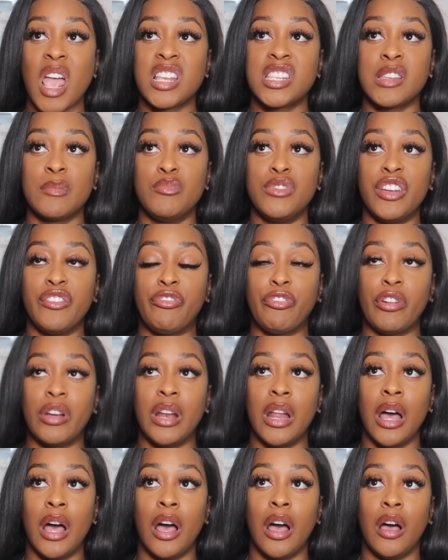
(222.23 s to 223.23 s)
some
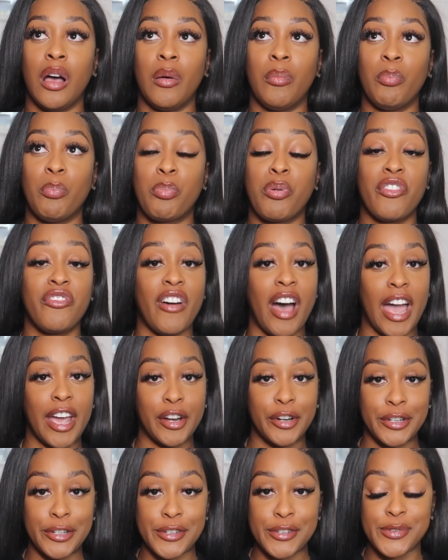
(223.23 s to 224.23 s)
different, um,
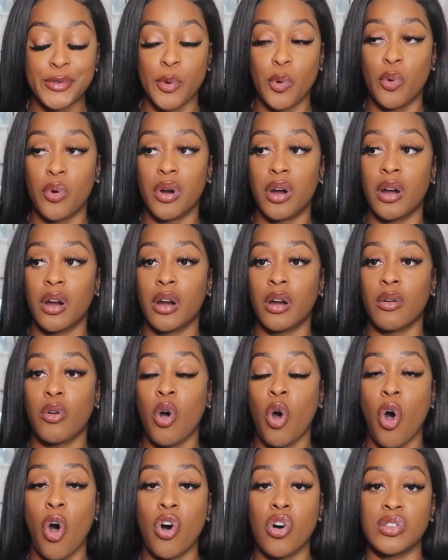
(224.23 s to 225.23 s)
providers, or
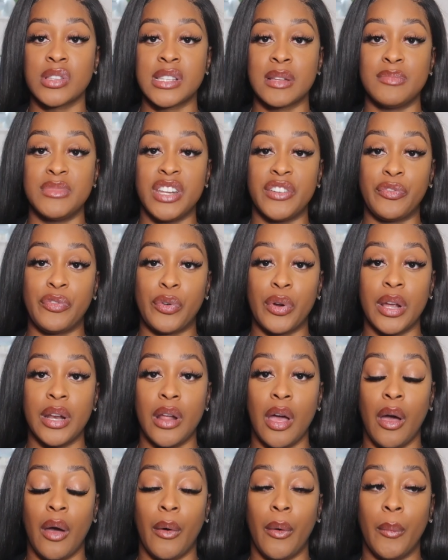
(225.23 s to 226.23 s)
call some different,
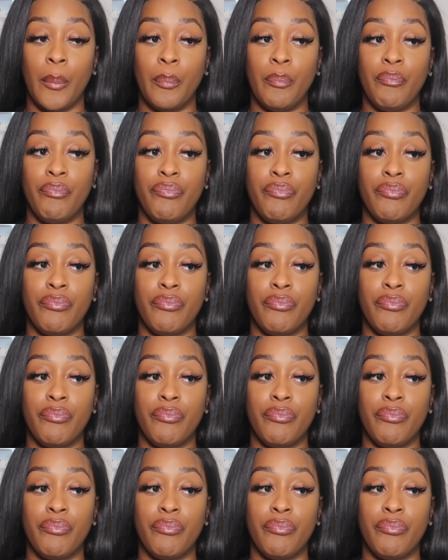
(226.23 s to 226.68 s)
um,